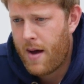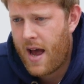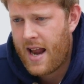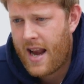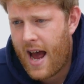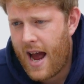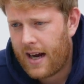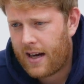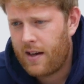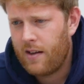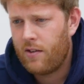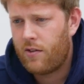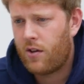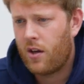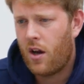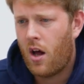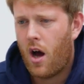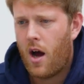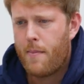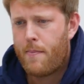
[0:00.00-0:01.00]
Ben
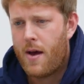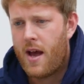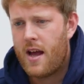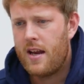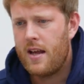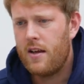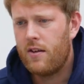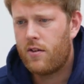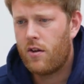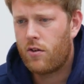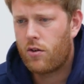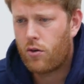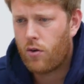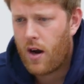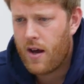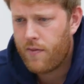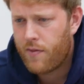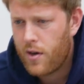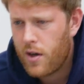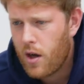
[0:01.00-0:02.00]
Atkinson, hi Ben, he says,
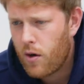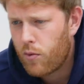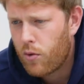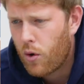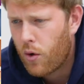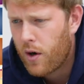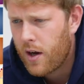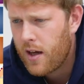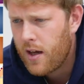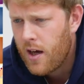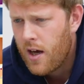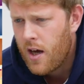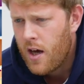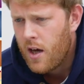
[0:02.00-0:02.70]
great video, Rory.